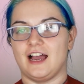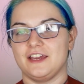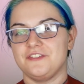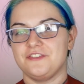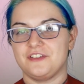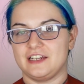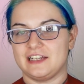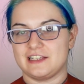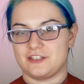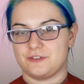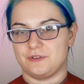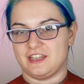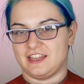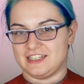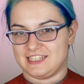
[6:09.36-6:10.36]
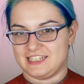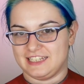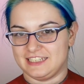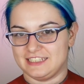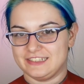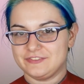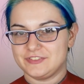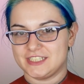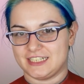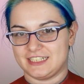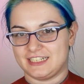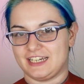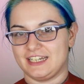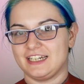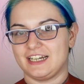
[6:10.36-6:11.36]
I finished with the sleeves
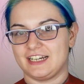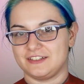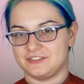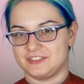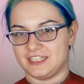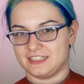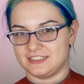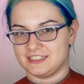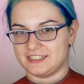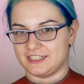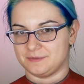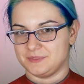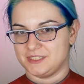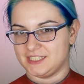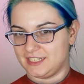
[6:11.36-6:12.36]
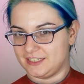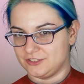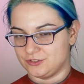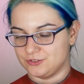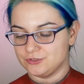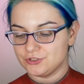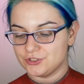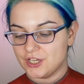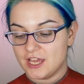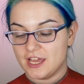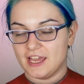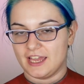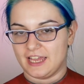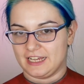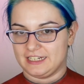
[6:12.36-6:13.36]
and I have done some shadows,
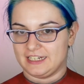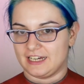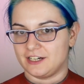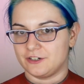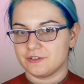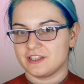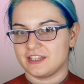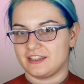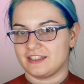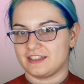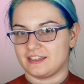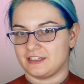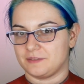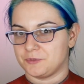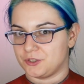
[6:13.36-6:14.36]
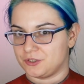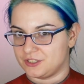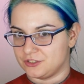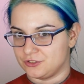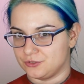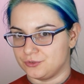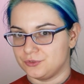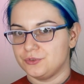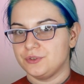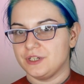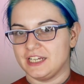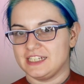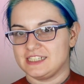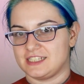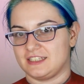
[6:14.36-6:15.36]
and now the thing that I'm gonna do
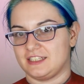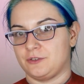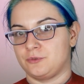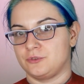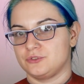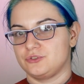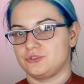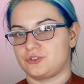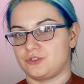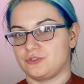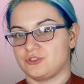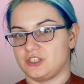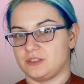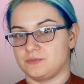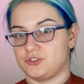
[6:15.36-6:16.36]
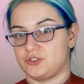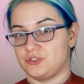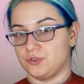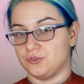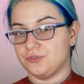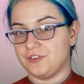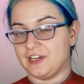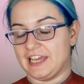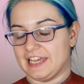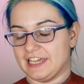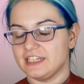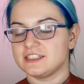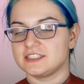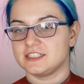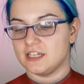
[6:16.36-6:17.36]
is that I want to draw some
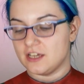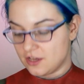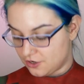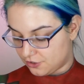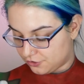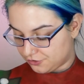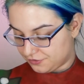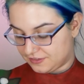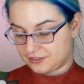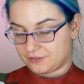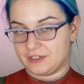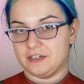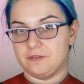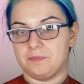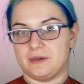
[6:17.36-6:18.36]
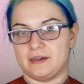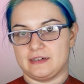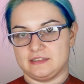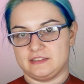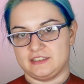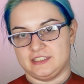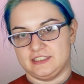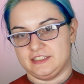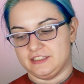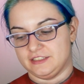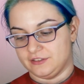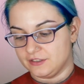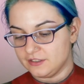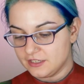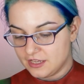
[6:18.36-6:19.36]
snowflakes on the green part right
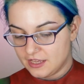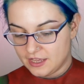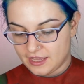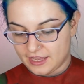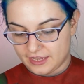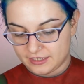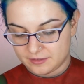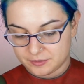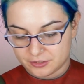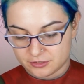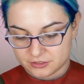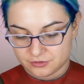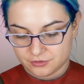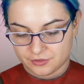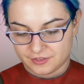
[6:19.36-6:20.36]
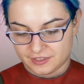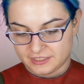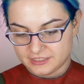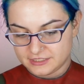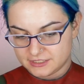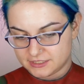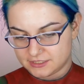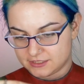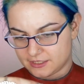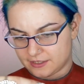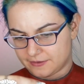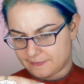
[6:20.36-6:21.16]
here, and I'm gonna do this